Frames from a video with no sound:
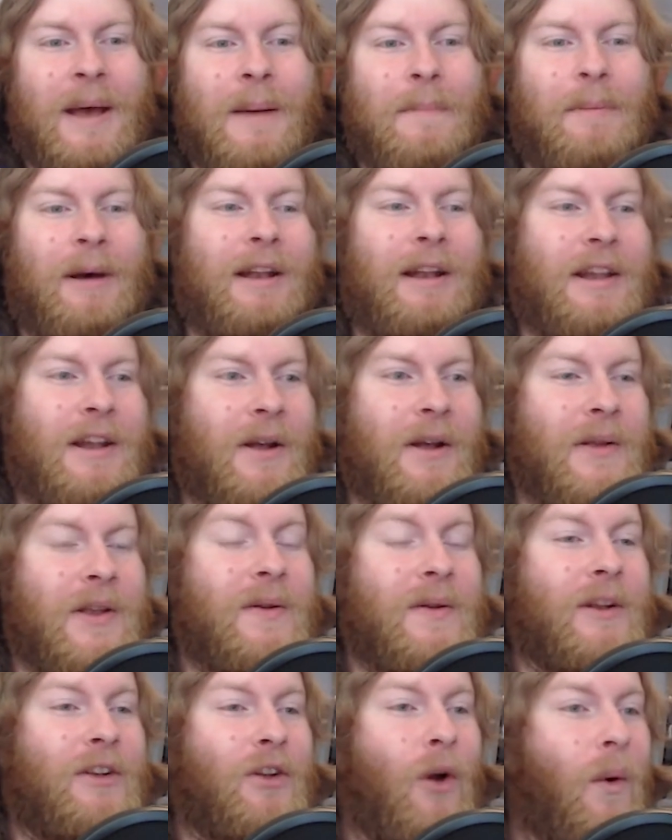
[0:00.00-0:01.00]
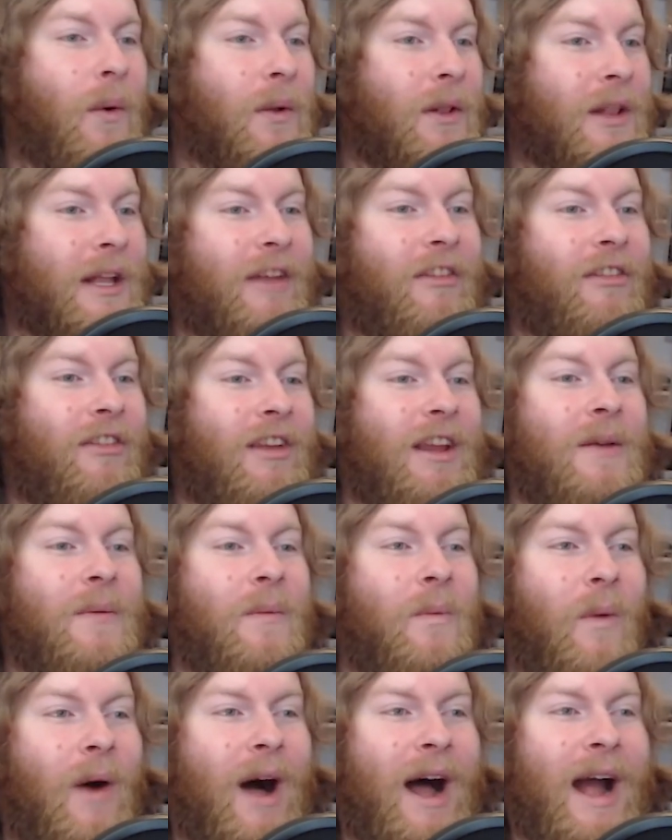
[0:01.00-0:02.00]
But, you know, you could totally see
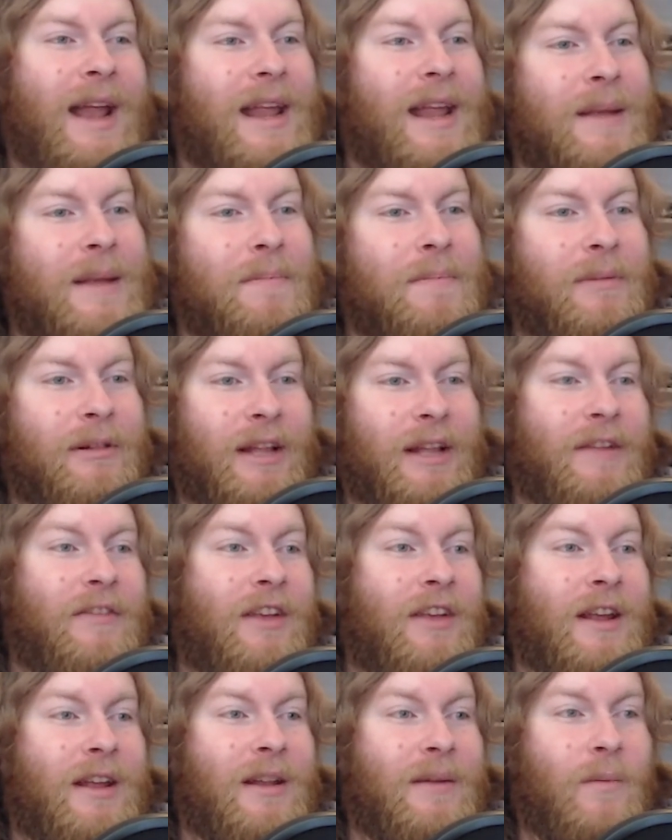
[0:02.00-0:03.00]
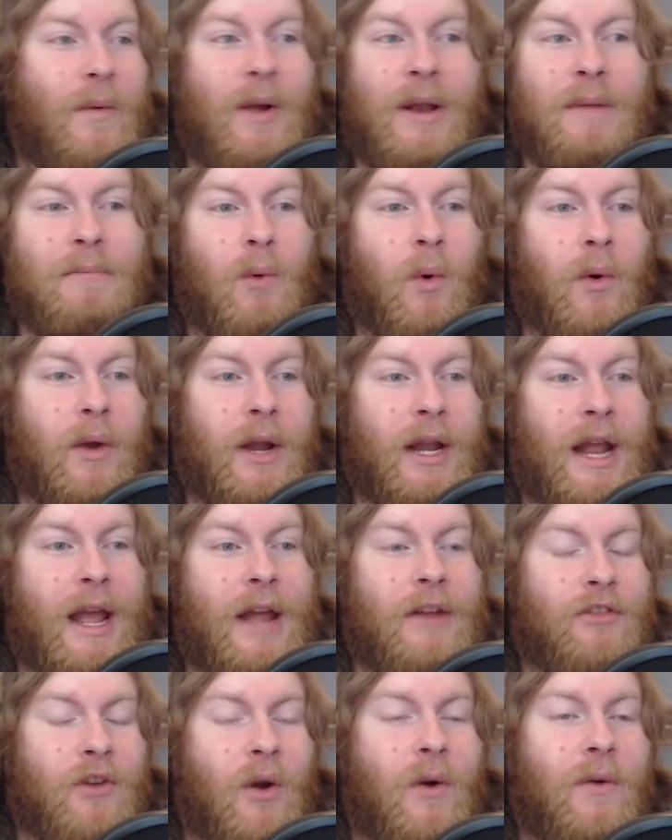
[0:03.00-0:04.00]
why he believes he can win Morgan
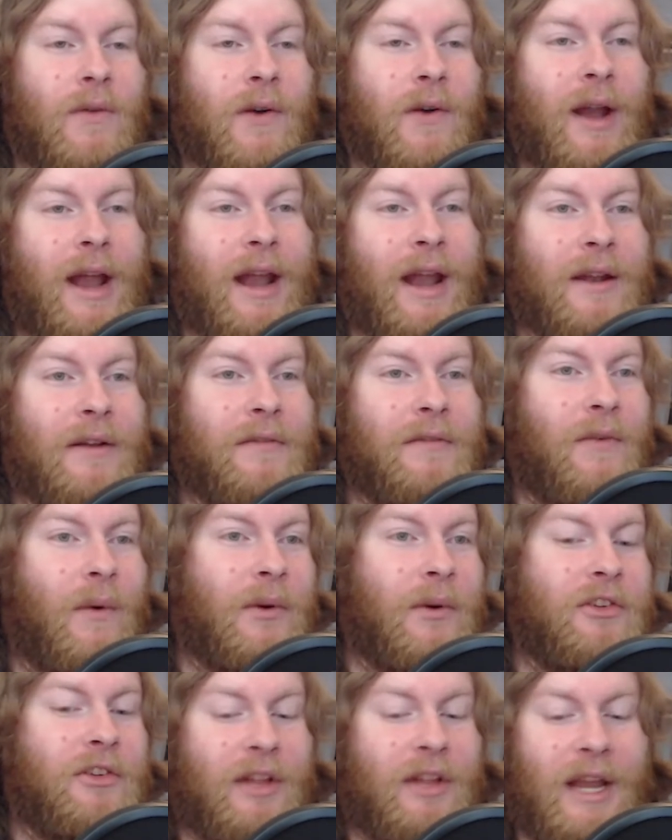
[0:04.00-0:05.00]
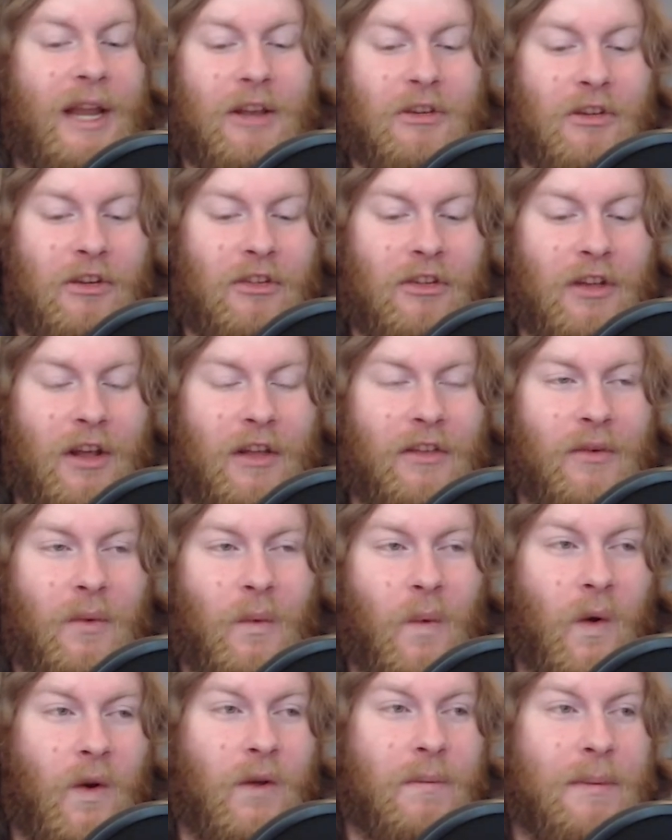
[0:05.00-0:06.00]
Edge over. And unfortunately, it just doesn't
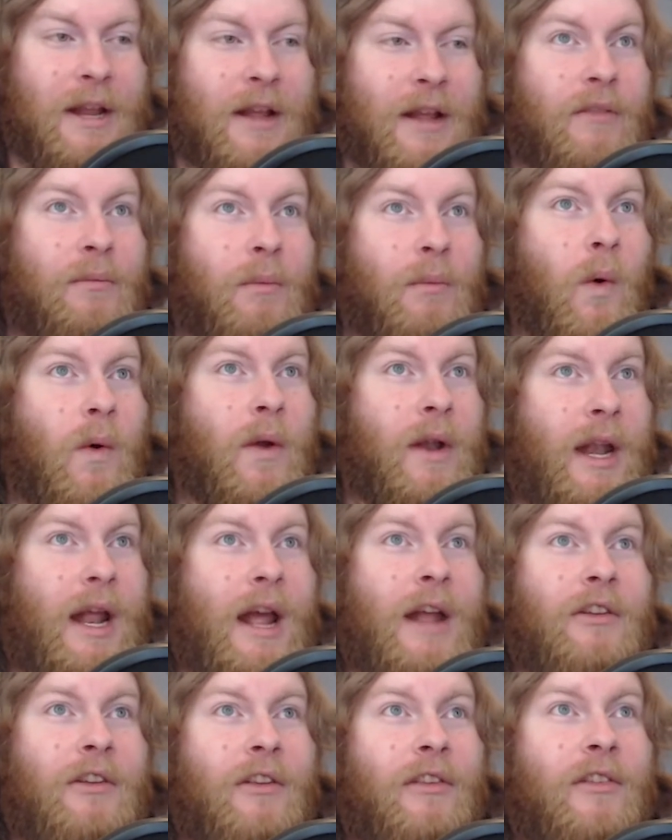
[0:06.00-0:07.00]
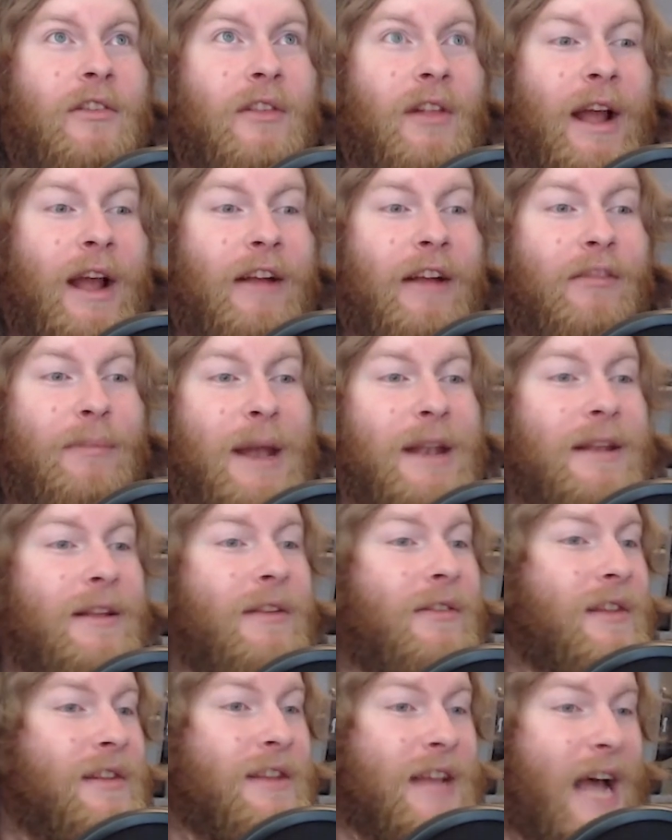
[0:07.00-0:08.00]
work because Morgan Edge has, like, spent
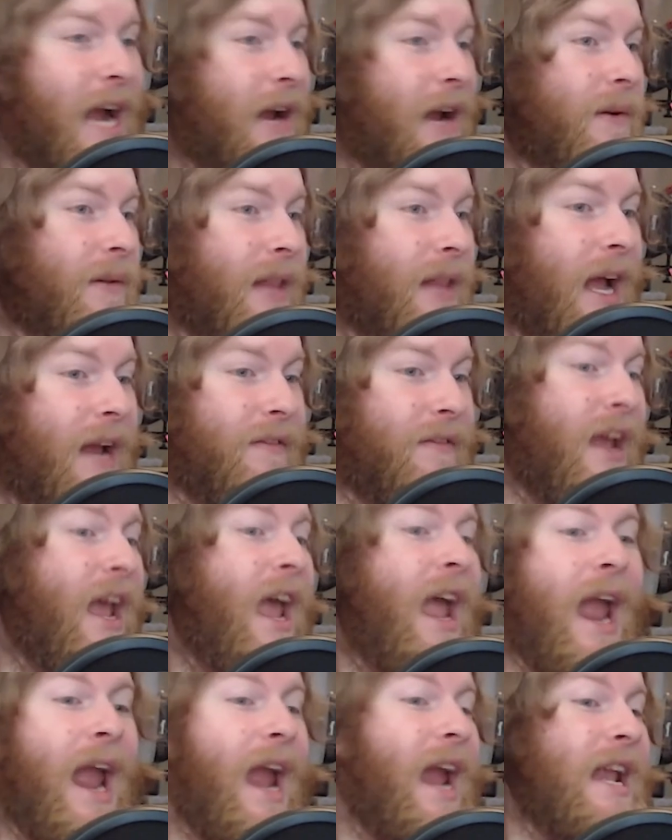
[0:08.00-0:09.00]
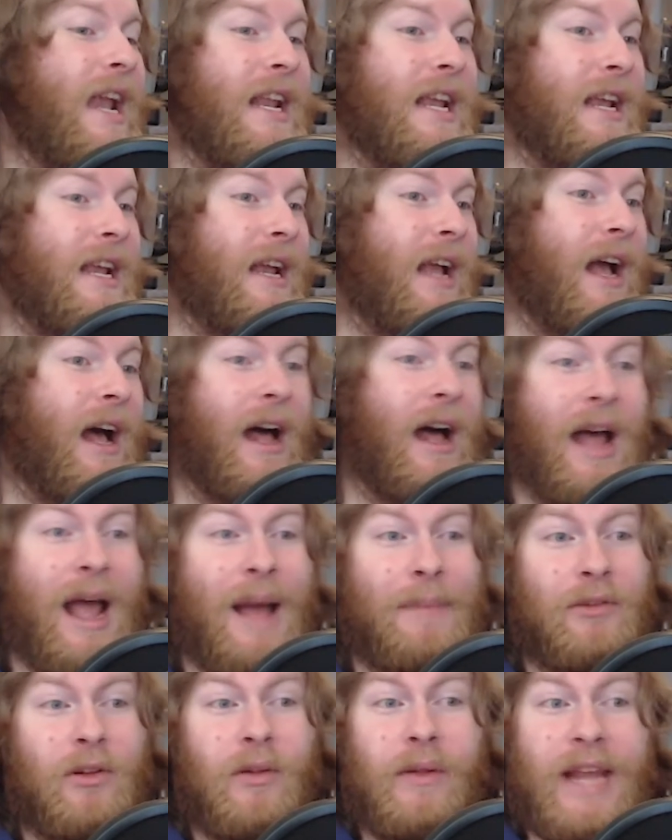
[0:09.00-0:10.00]
his entire life hating, uh,
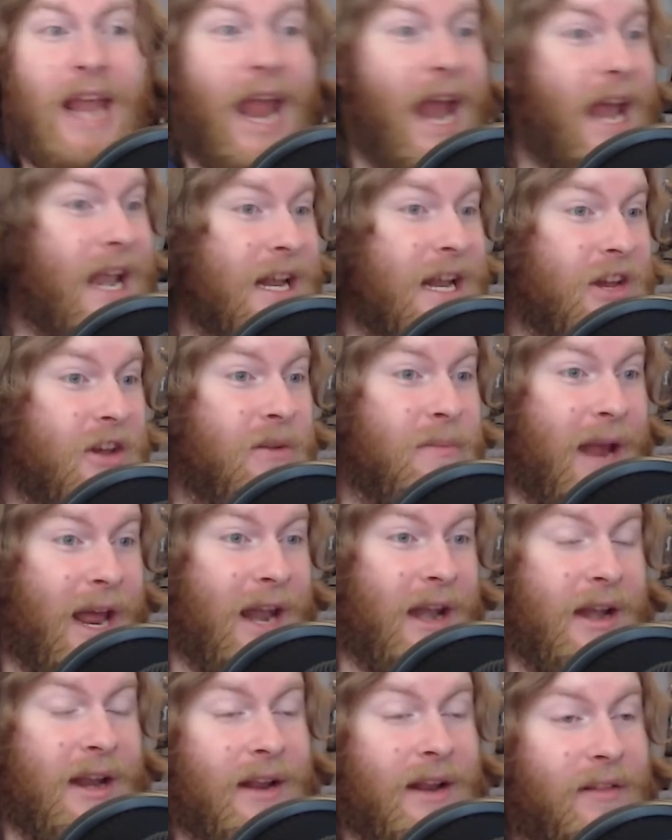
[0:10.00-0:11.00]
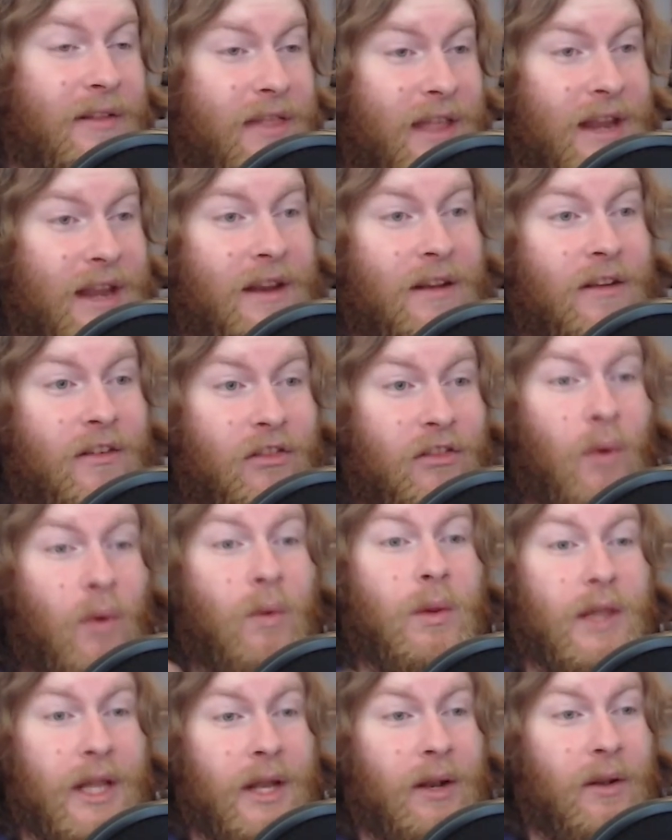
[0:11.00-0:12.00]
absolutely hating humanity and thinking so
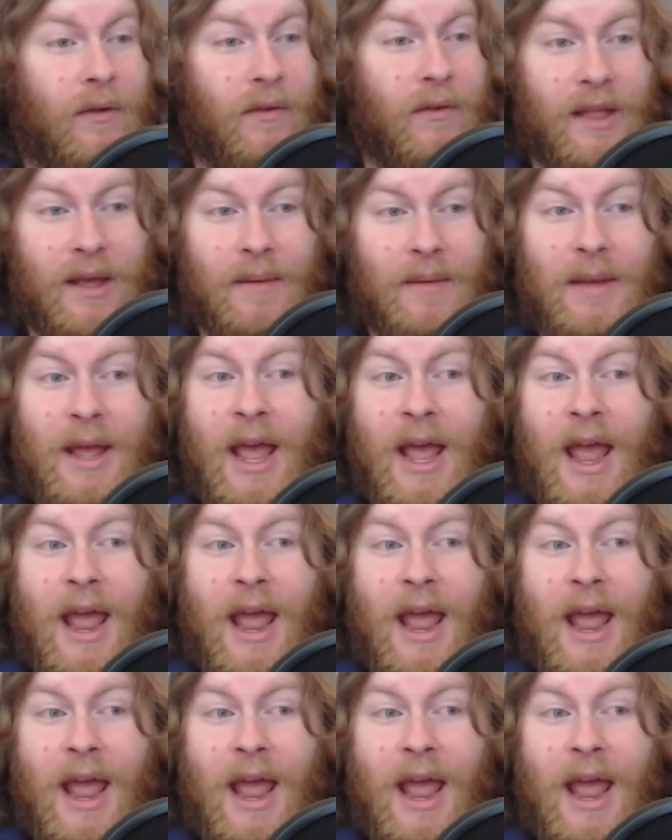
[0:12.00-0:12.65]
little of them.